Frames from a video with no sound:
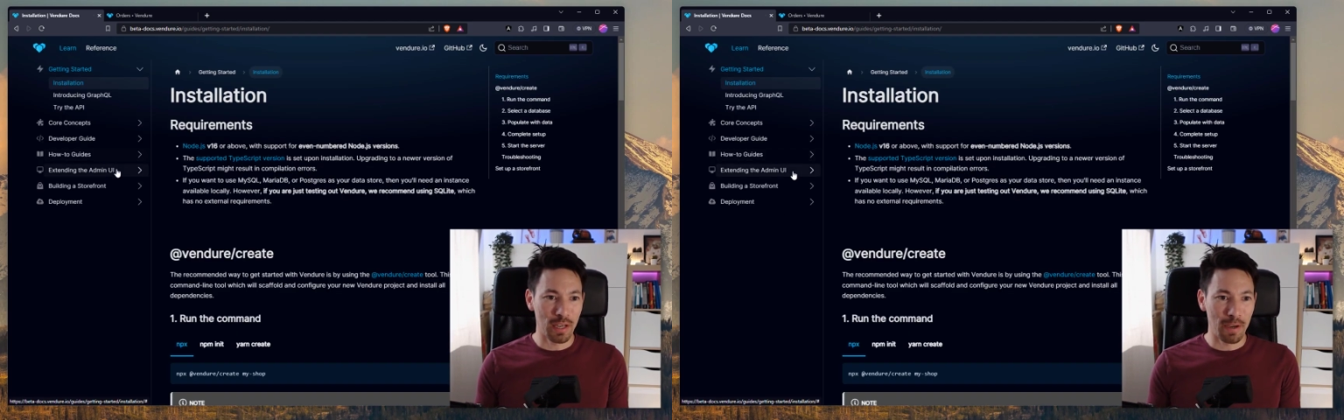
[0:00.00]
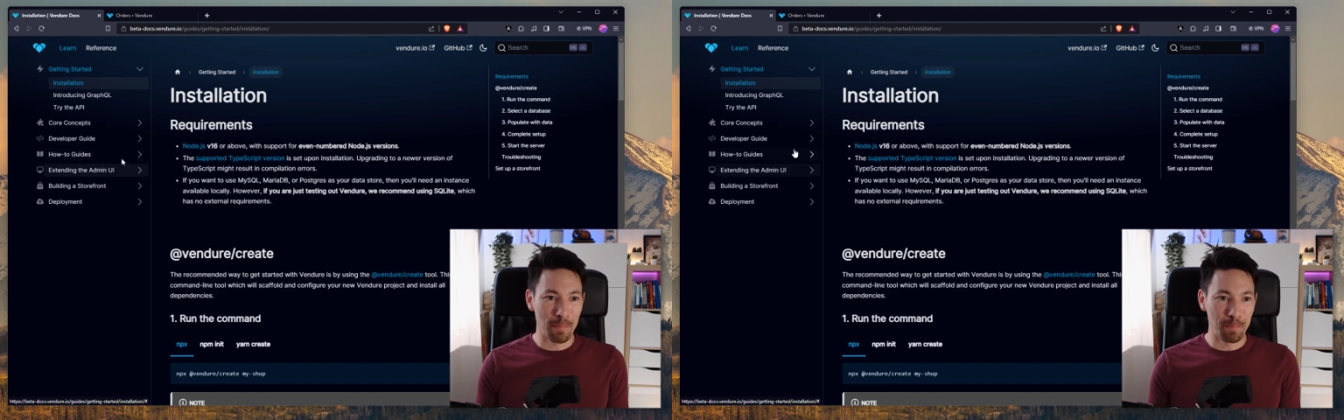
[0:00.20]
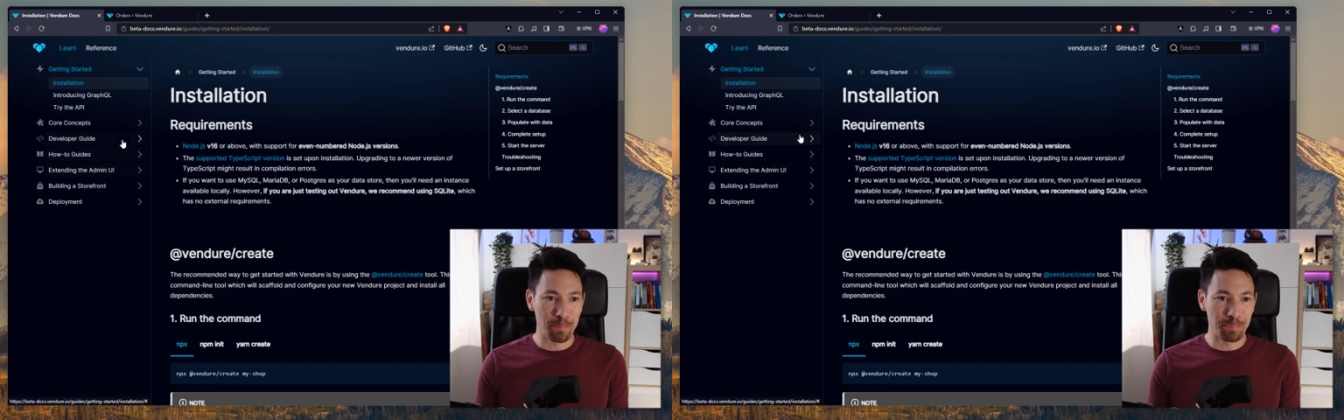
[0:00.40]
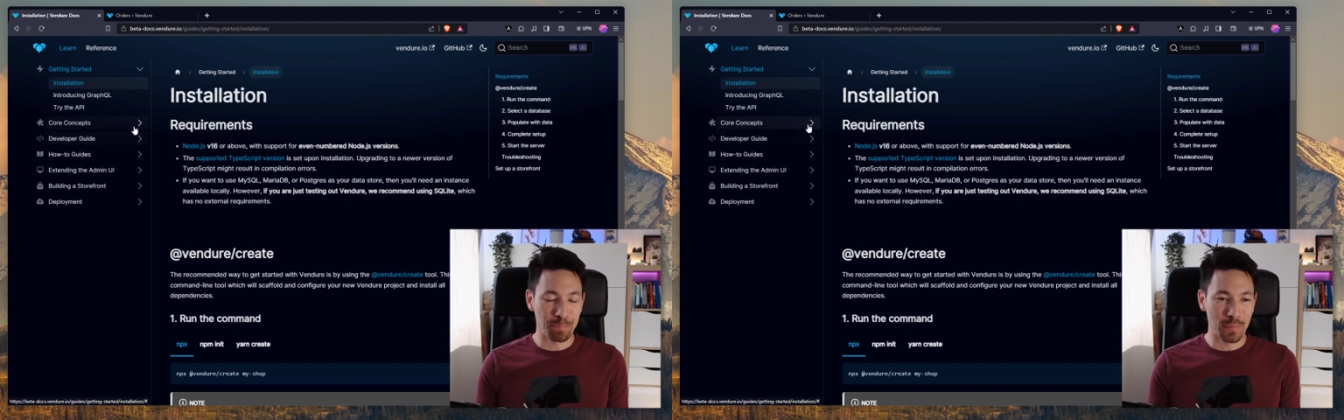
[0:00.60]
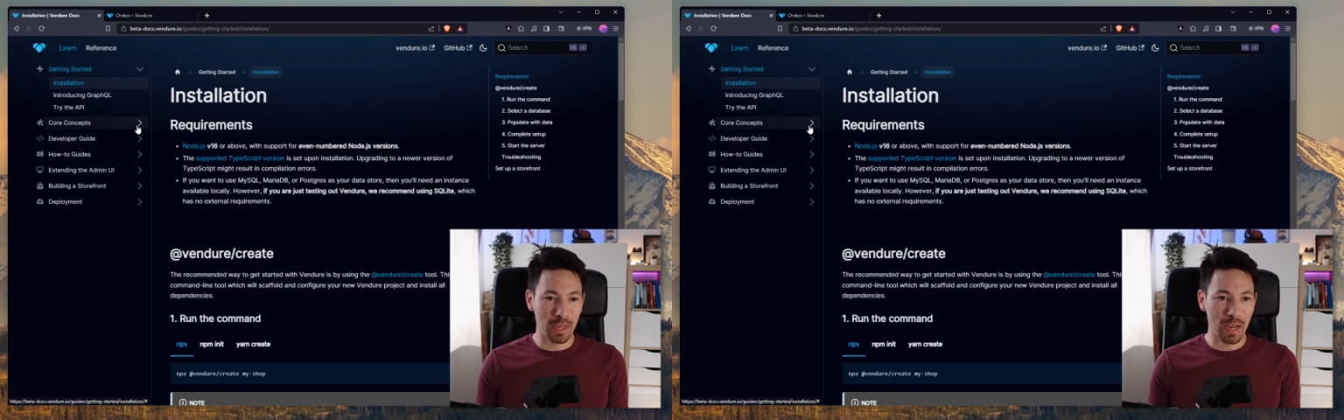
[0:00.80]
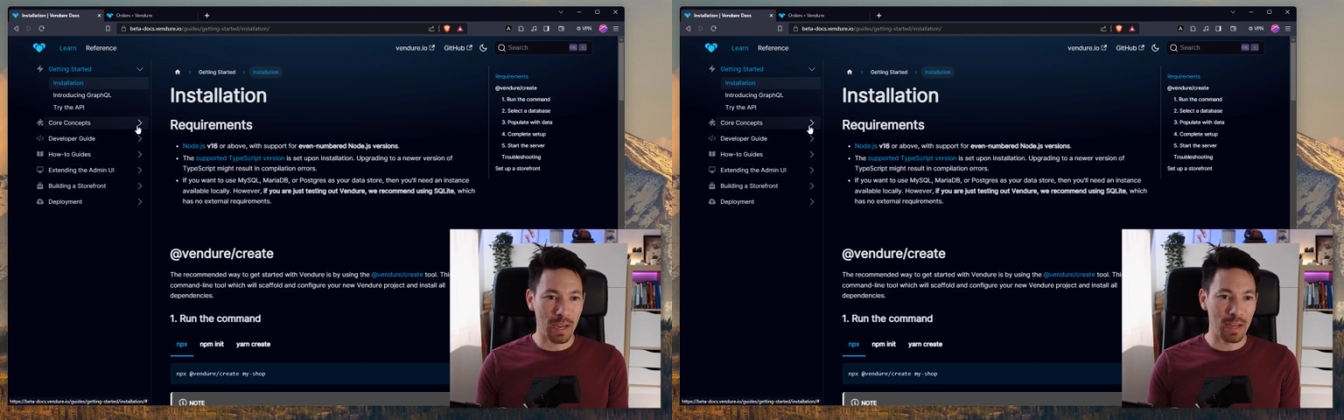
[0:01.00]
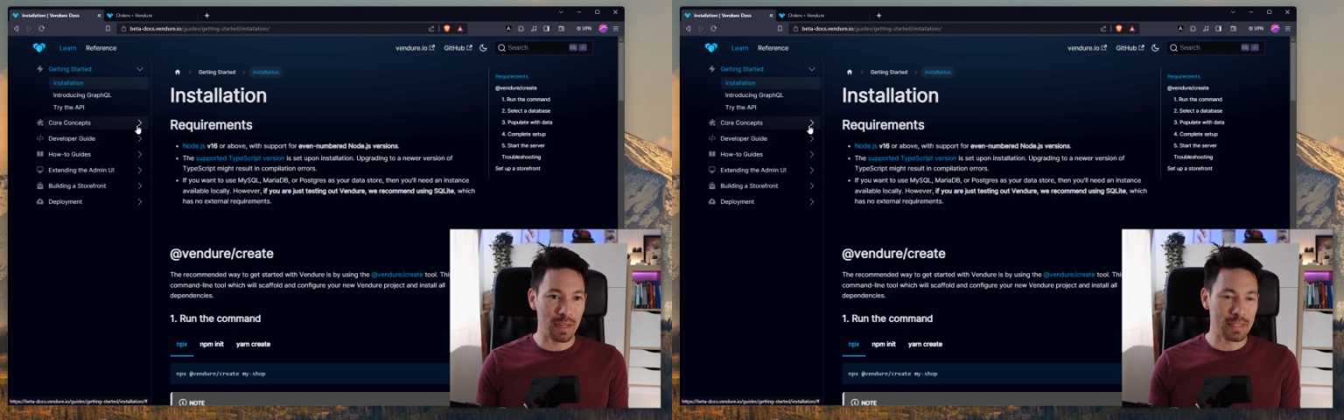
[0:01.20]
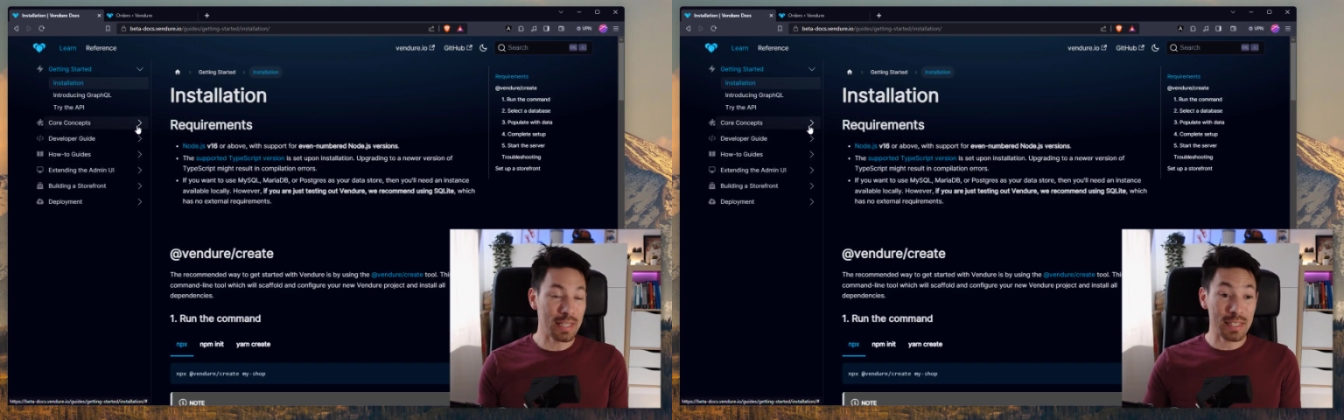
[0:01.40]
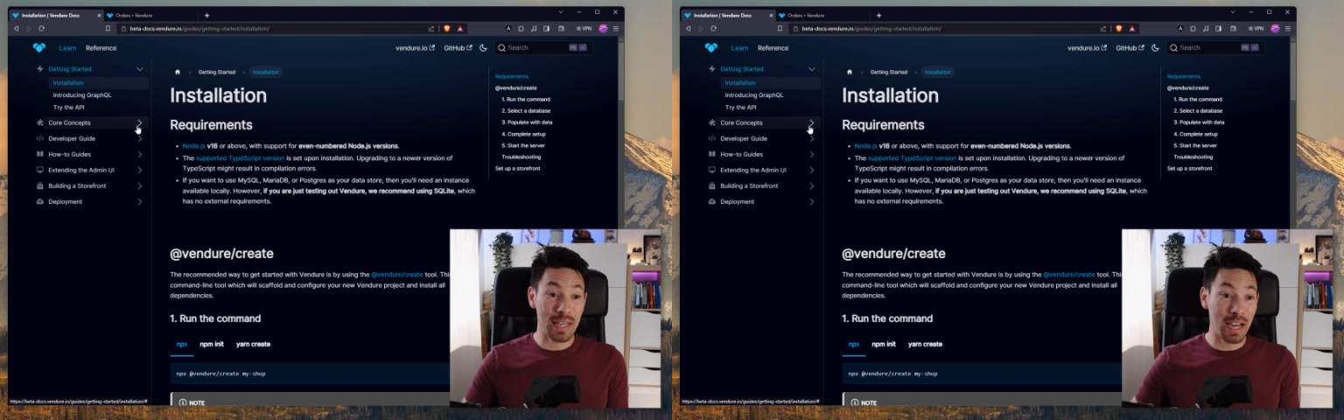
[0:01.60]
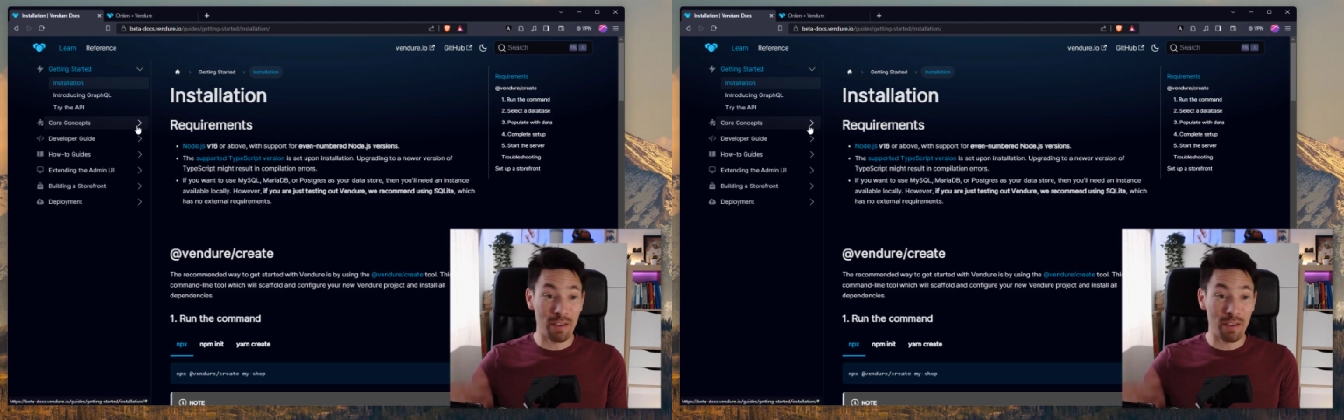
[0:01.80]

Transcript: Since then,